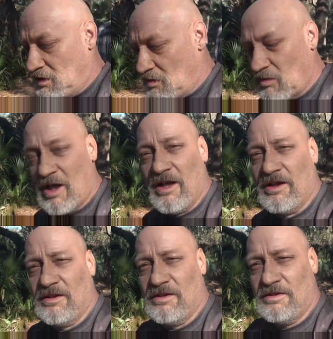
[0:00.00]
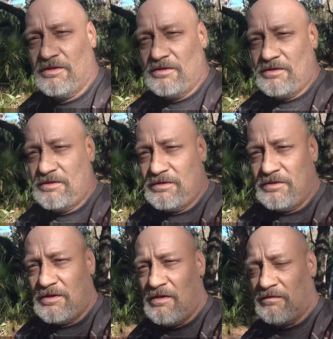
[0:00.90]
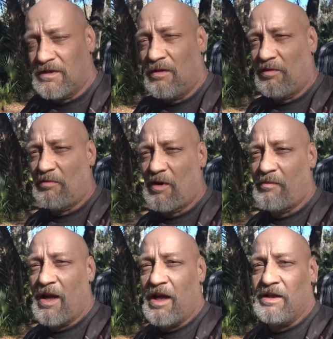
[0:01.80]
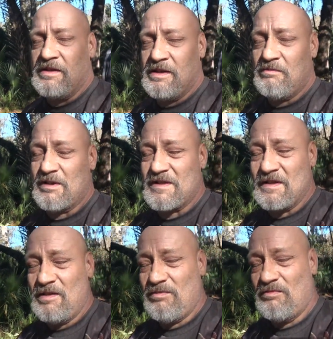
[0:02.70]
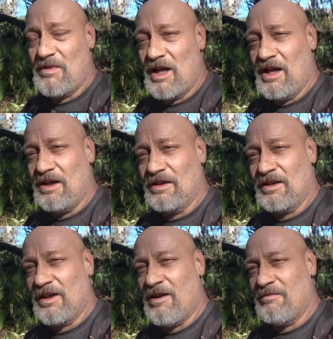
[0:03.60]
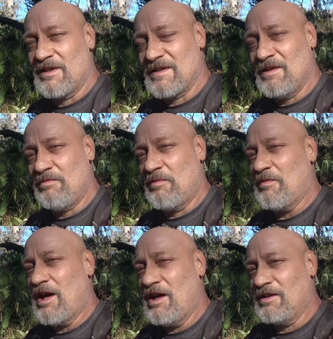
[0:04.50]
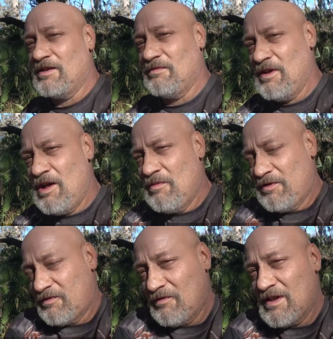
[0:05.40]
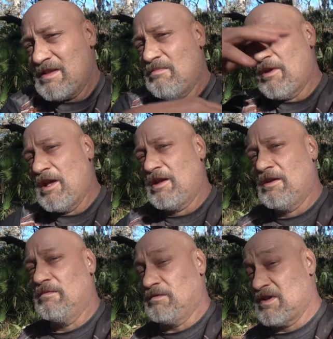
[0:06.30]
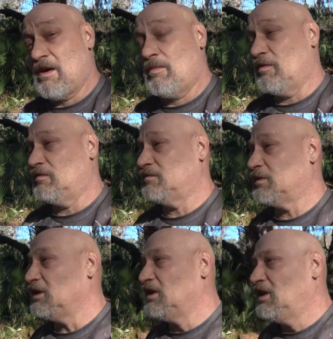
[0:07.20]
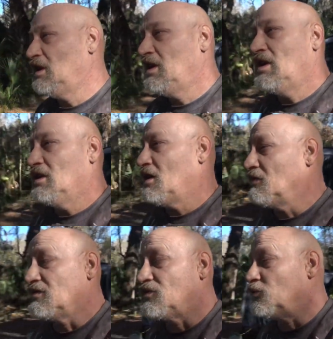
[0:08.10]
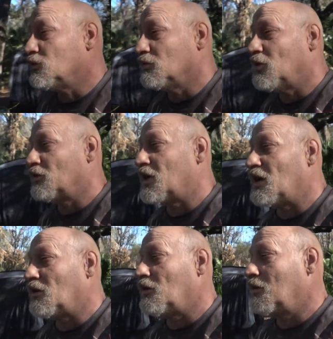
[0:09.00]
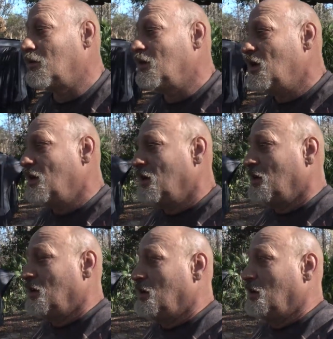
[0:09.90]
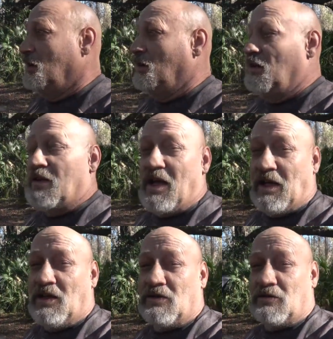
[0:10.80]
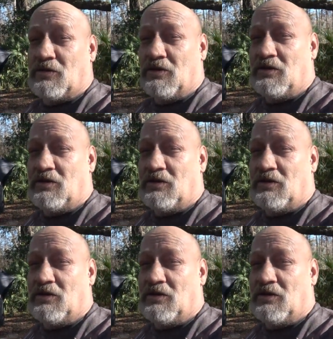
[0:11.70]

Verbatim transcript: a blanket over top of my mat, then my sleeping bag, and I got my sleeping bag, and then put the rest of the blanket over top of me. And I was warm all night long. That heater,